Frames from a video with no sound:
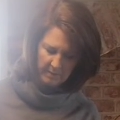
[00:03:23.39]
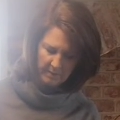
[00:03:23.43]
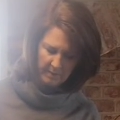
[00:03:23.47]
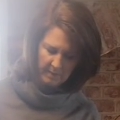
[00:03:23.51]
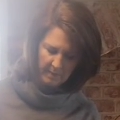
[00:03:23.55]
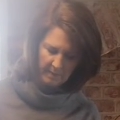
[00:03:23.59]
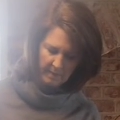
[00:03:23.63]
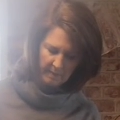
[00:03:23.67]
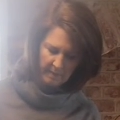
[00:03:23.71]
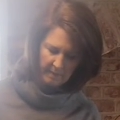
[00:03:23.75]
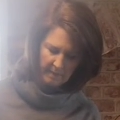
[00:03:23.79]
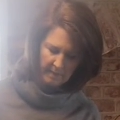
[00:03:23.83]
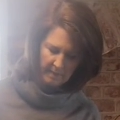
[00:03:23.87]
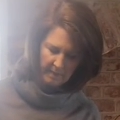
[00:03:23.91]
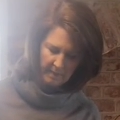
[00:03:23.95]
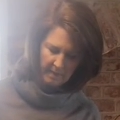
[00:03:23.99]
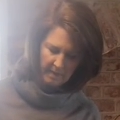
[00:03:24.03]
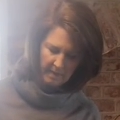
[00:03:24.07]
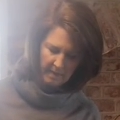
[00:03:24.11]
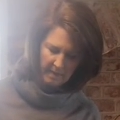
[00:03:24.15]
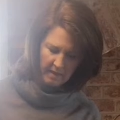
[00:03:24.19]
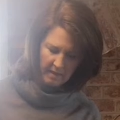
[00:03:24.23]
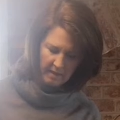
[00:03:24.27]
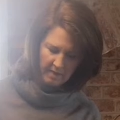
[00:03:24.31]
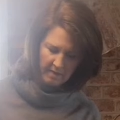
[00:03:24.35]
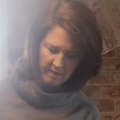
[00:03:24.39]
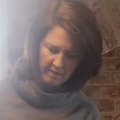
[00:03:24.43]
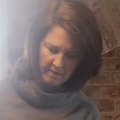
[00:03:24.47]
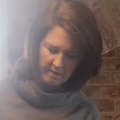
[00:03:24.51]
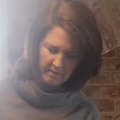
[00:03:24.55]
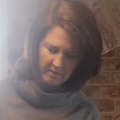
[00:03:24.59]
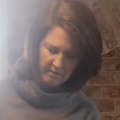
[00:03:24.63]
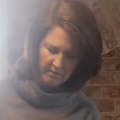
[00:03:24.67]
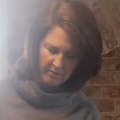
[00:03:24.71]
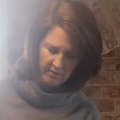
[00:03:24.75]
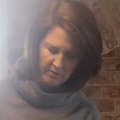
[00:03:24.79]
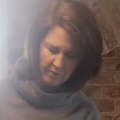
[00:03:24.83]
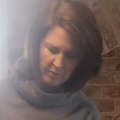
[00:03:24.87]

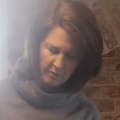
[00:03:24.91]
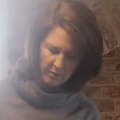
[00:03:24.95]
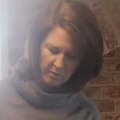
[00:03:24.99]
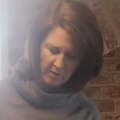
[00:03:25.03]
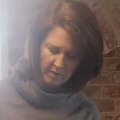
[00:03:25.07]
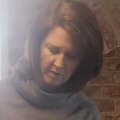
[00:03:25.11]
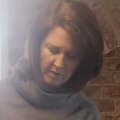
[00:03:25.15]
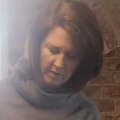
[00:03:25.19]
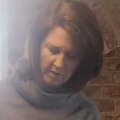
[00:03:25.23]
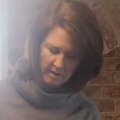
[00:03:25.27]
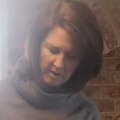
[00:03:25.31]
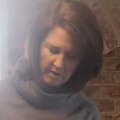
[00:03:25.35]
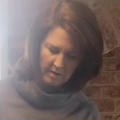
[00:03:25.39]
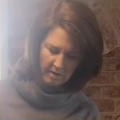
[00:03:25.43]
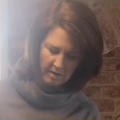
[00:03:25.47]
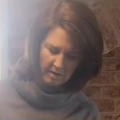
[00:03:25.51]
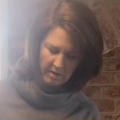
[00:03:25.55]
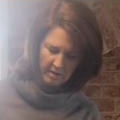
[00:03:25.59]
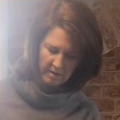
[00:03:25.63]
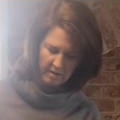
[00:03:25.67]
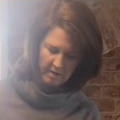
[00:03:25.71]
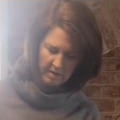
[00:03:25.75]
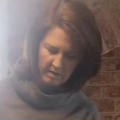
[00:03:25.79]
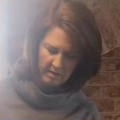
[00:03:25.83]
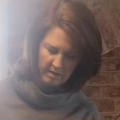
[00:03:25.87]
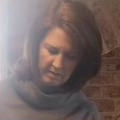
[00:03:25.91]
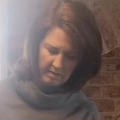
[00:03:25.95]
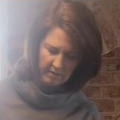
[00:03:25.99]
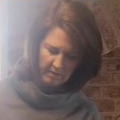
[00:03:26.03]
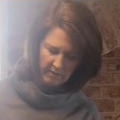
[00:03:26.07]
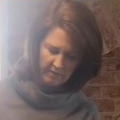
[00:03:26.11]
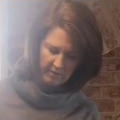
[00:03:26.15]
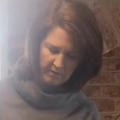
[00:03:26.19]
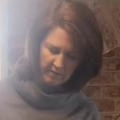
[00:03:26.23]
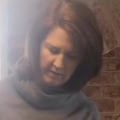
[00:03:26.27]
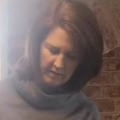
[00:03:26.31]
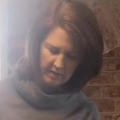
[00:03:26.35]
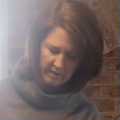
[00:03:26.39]

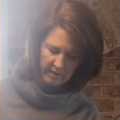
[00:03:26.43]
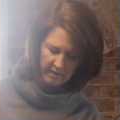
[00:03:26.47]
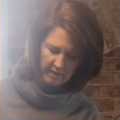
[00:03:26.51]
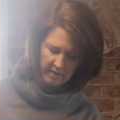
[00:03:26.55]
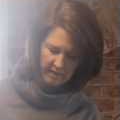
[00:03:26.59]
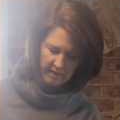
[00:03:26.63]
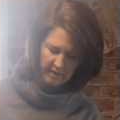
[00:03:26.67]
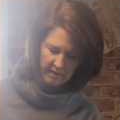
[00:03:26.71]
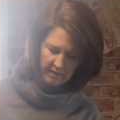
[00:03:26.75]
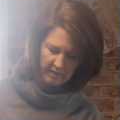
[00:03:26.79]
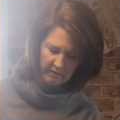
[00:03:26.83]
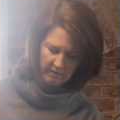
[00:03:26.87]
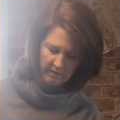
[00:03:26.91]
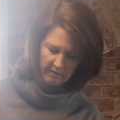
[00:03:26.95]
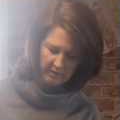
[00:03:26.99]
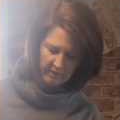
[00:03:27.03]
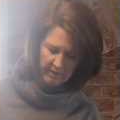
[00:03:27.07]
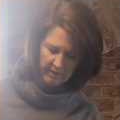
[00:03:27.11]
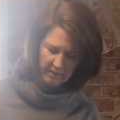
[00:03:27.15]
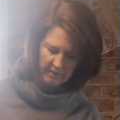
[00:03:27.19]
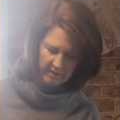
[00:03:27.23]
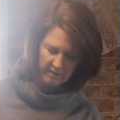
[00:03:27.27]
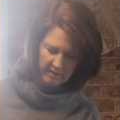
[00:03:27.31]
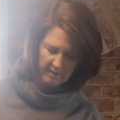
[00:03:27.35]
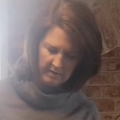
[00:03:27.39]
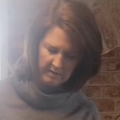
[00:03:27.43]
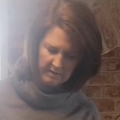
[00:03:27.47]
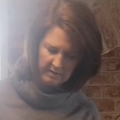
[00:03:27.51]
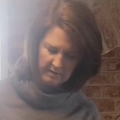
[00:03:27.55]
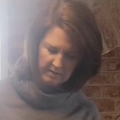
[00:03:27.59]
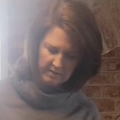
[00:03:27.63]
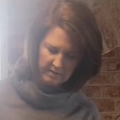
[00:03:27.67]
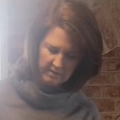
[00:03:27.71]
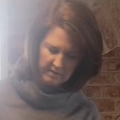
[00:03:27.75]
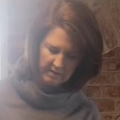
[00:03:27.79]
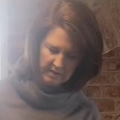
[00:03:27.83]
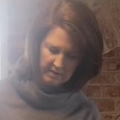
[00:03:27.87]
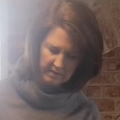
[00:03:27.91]

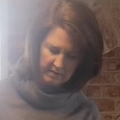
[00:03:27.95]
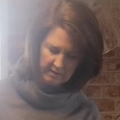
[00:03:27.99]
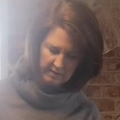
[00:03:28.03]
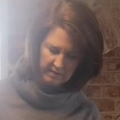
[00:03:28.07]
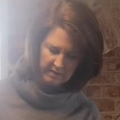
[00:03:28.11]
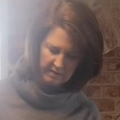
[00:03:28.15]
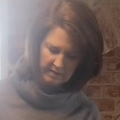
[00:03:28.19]
(no one is talking)